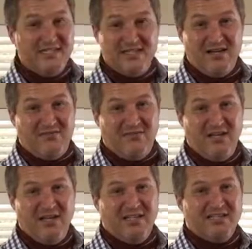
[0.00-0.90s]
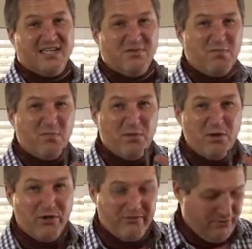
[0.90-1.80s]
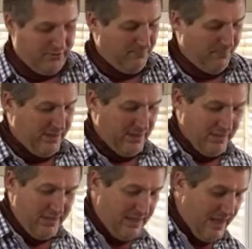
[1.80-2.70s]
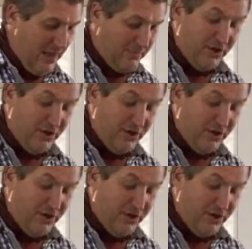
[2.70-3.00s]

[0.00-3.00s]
stuff. It's going to be beautiful. I'm